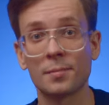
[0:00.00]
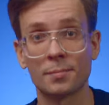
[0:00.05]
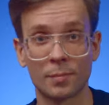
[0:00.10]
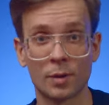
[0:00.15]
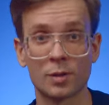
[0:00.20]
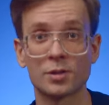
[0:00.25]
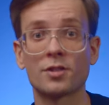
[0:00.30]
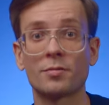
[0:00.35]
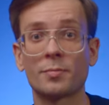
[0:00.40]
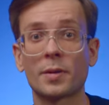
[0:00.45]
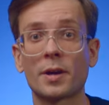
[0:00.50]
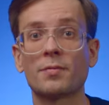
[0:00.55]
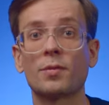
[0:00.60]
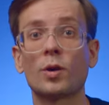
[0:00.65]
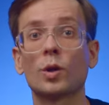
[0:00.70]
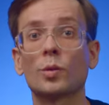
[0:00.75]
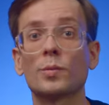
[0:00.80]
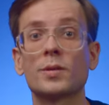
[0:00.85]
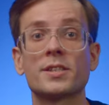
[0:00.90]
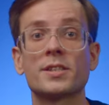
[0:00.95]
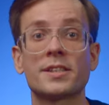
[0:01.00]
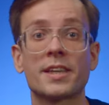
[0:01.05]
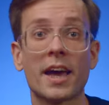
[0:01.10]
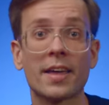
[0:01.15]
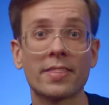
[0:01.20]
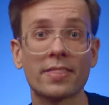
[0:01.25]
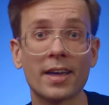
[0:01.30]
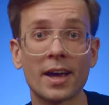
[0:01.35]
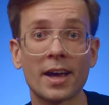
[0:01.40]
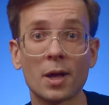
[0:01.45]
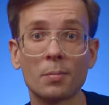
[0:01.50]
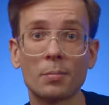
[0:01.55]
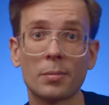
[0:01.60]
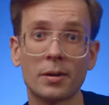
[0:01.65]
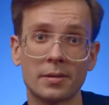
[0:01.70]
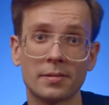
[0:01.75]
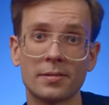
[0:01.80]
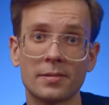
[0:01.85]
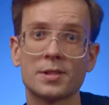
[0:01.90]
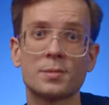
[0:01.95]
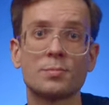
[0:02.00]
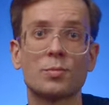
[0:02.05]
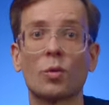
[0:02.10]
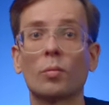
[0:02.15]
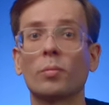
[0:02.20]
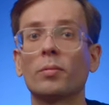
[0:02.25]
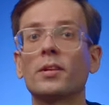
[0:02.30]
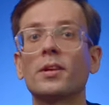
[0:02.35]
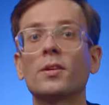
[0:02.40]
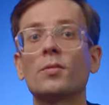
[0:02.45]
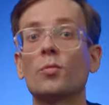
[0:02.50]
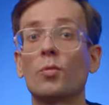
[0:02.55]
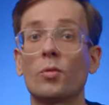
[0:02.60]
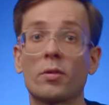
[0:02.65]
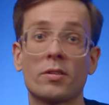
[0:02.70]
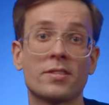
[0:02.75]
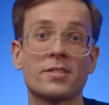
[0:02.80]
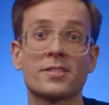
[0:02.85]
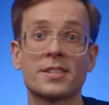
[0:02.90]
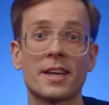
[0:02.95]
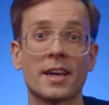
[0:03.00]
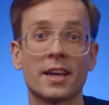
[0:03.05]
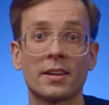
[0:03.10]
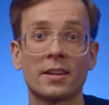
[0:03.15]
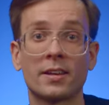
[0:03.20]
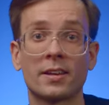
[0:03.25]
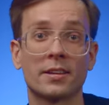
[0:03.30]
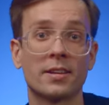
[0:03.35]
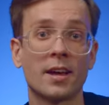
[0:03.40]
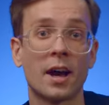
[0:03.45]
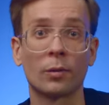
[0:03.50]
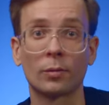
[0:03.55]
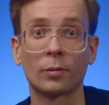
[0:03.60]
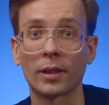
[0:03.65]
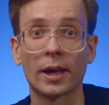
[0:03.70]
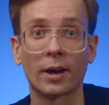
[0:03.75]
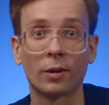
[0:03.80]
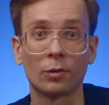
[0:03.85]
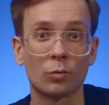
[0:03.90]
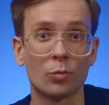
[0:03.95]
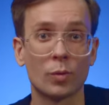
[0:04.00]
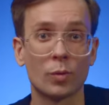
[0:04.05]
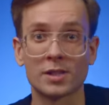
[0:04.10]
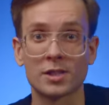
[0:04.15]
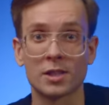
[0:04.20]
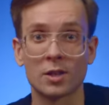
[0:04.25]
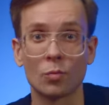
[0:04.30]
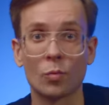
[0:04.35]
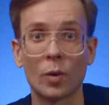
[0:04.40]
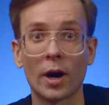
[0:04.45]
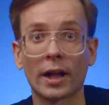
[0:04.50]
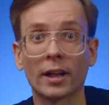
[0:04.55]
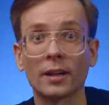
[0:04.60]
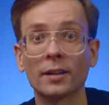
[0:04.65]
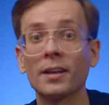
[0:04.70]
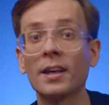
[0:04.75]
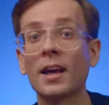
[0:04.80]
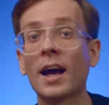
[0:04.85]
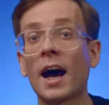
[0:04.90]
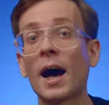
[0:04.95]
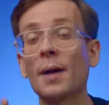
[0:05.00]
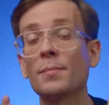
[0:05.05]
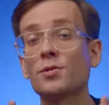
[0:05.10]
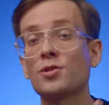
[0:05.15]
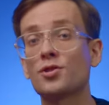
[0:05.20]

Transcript: Most of my followers get that, but it's probably worth saying it out loud once in a while. I'm